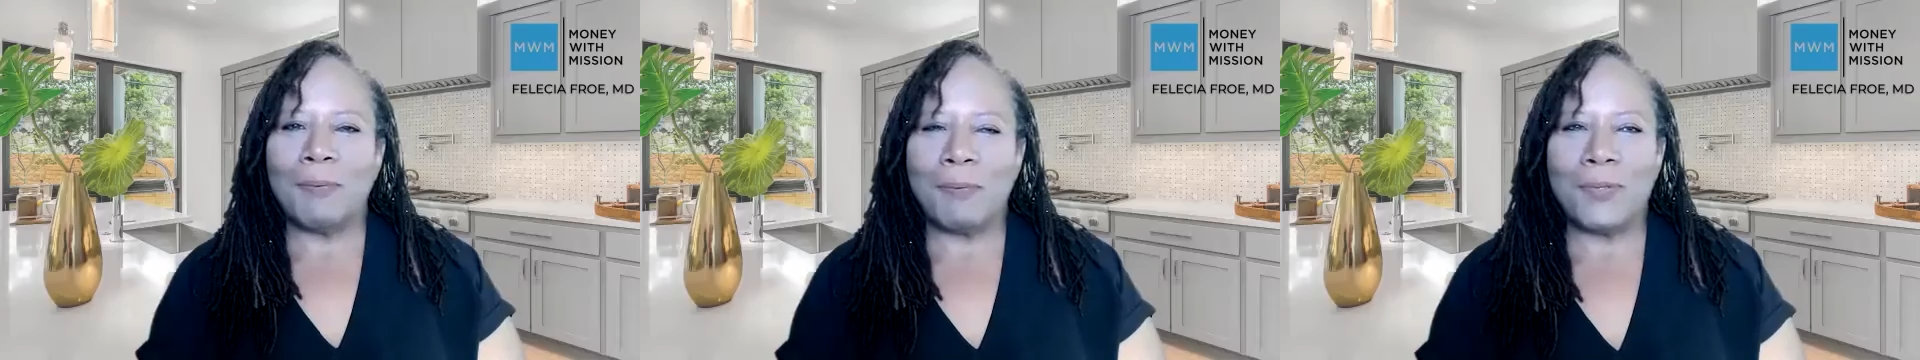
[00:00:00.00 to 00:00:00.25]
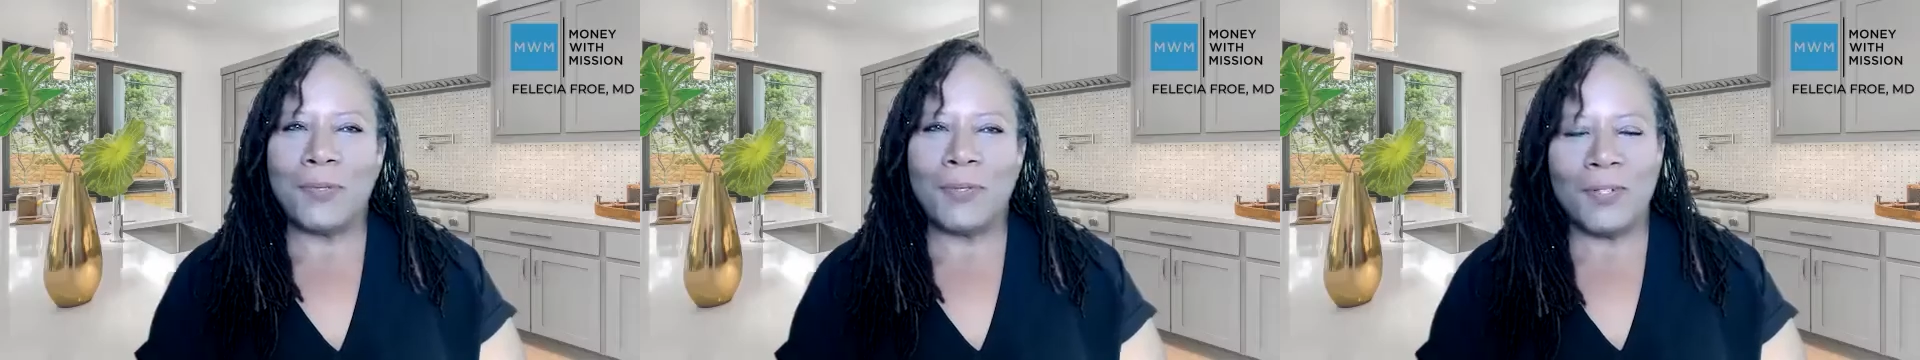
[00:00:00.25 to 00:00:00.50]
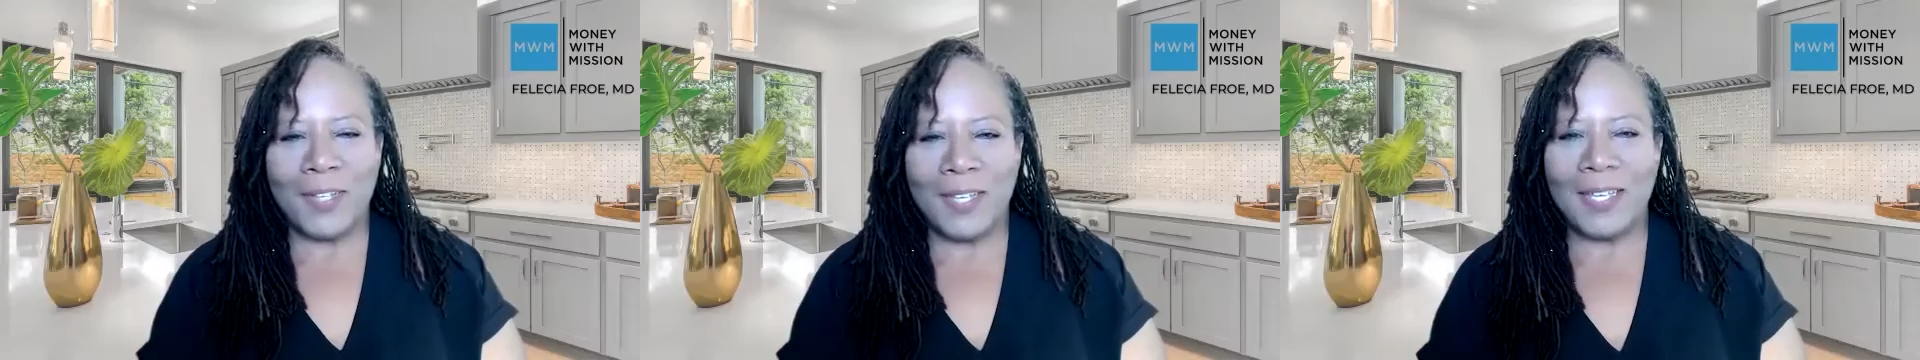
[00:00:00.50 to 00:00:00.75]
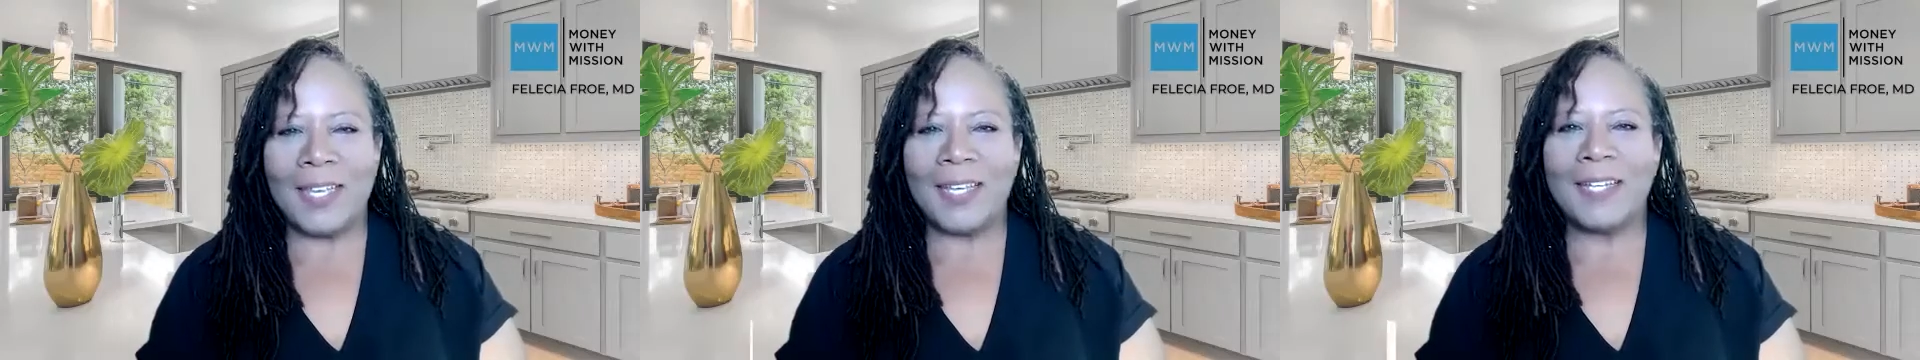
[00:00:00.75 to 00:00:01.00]
I'm doing
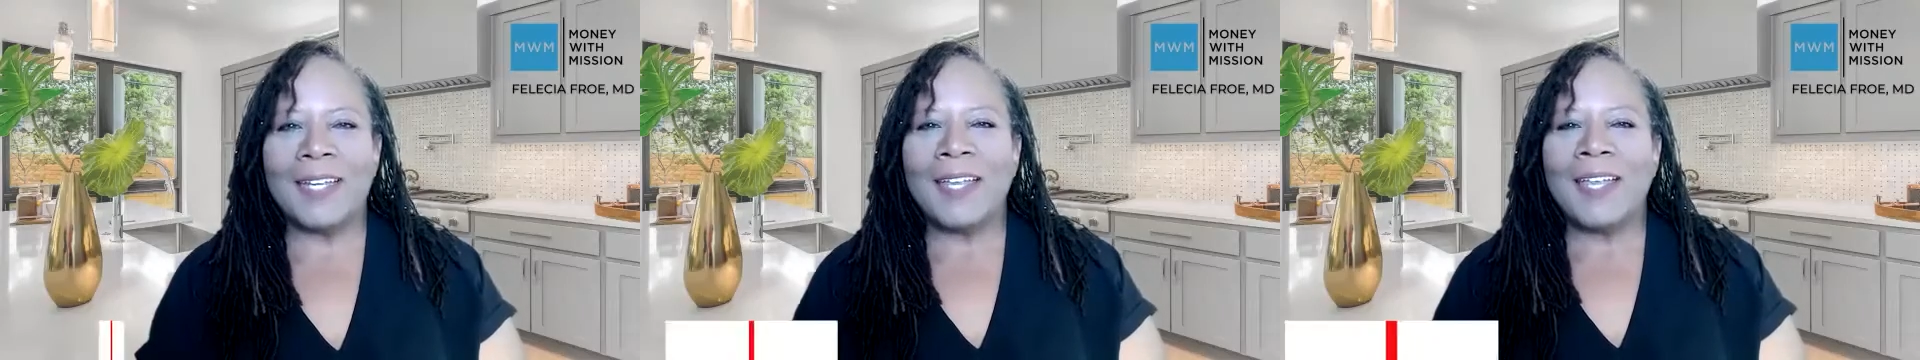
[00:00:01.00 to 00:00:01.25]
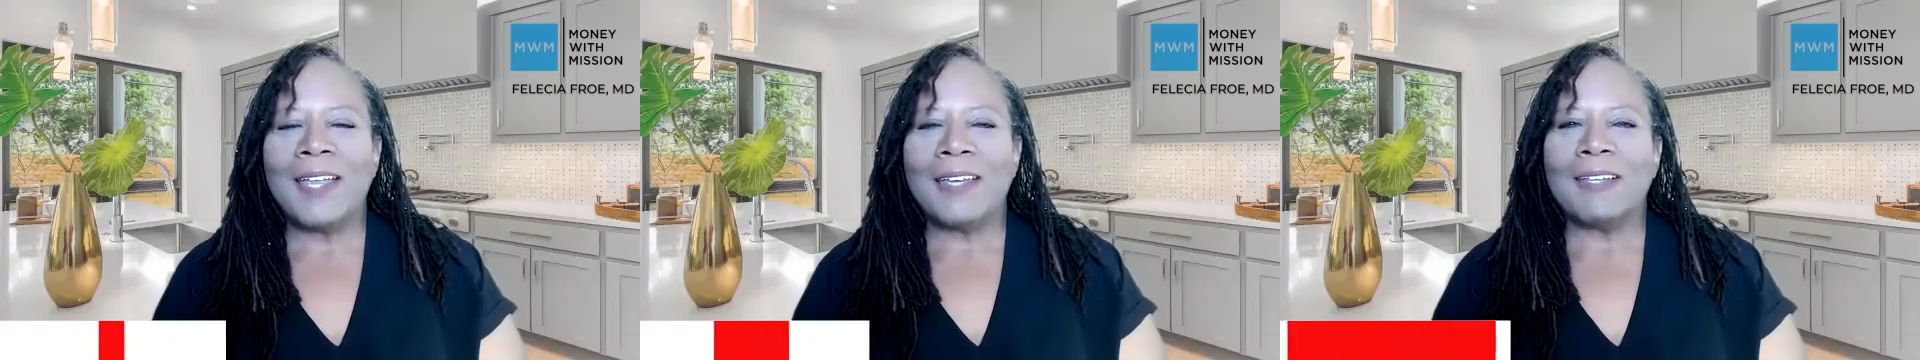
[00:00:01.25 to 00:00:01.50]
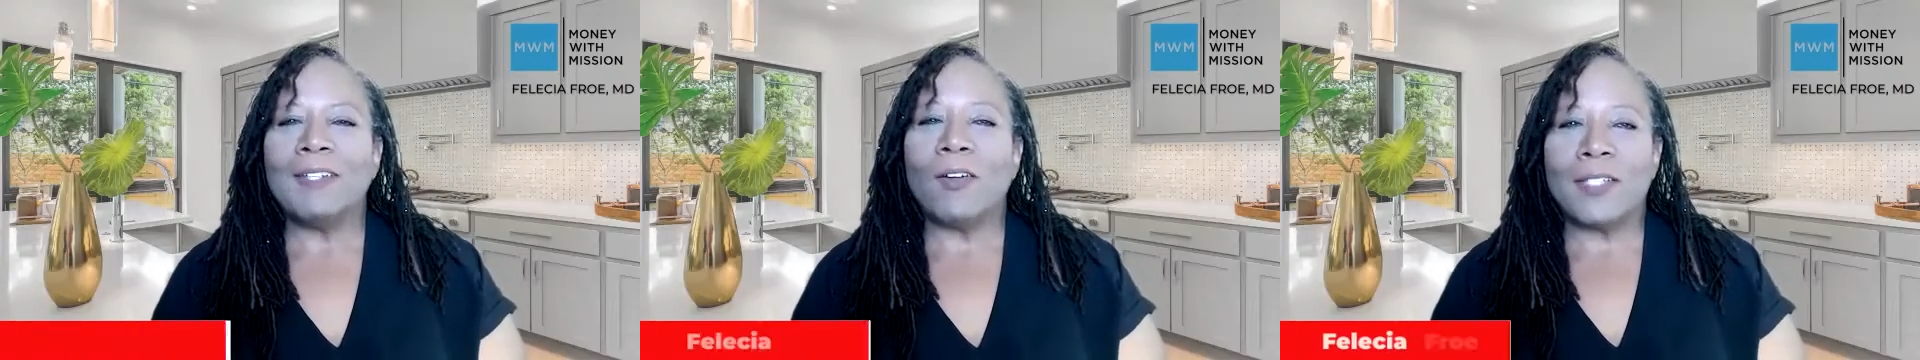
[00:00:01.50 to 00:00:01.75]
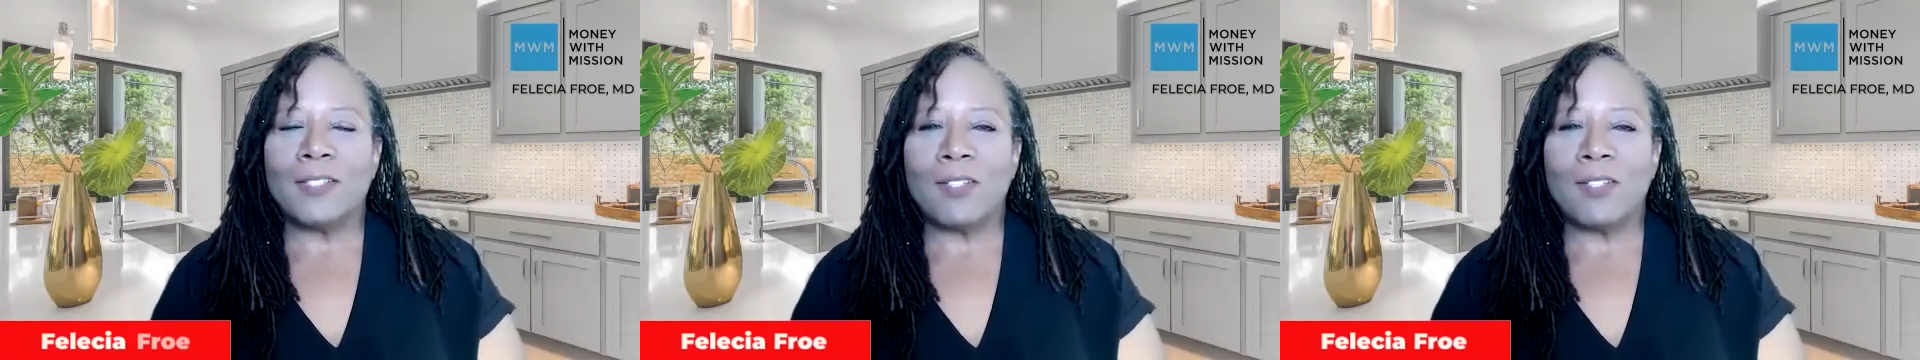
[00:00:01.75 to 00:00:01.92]
okay. I